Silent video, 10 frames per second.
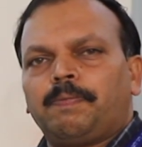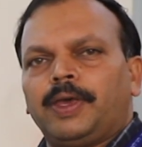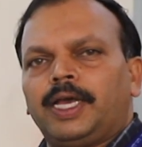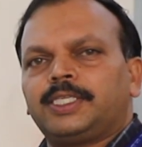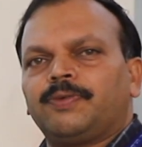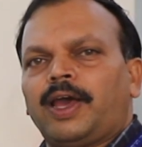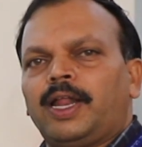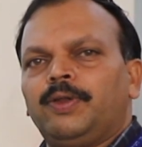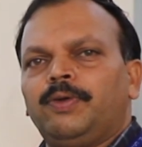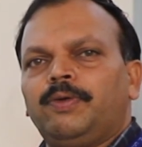pH
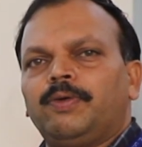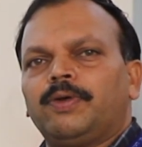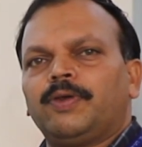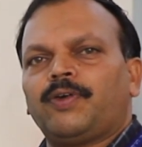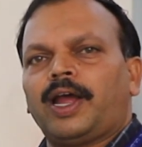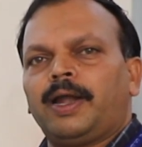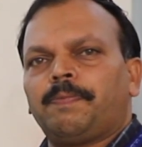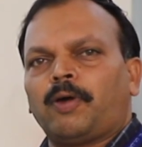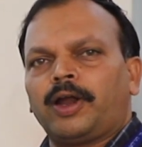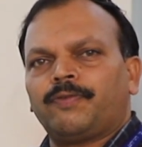value if I
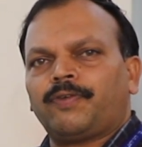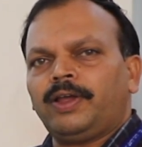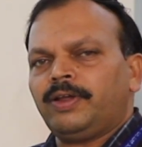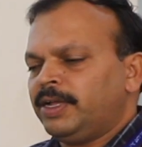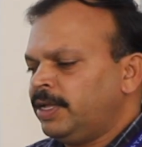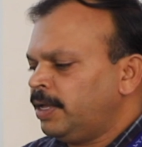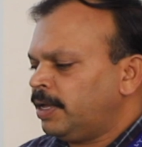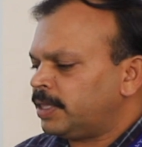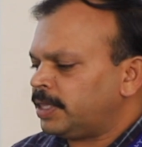add 0.5.